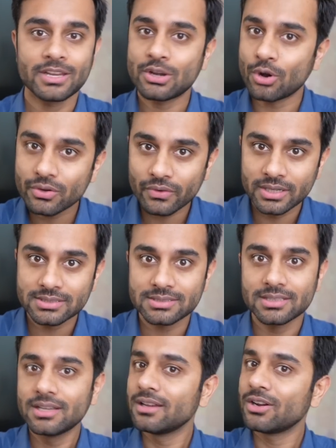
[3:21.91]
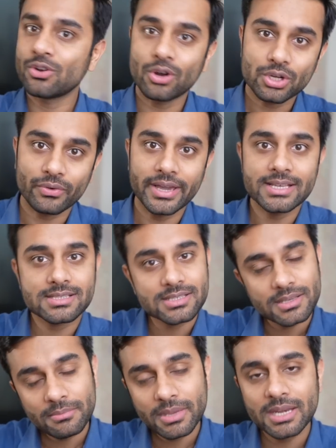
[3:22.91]
Not once, not
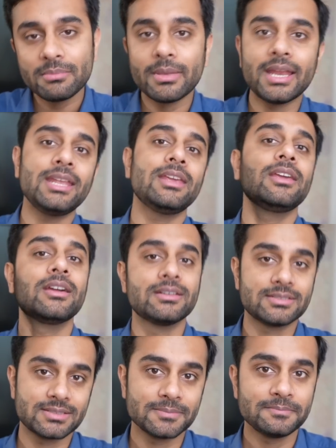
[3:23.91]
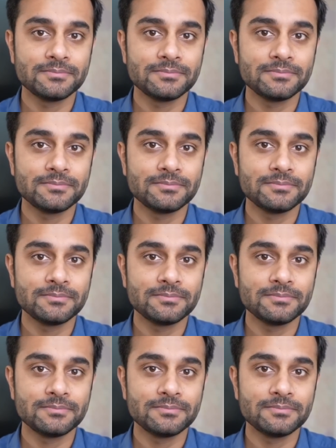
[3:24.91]
twice, in many years.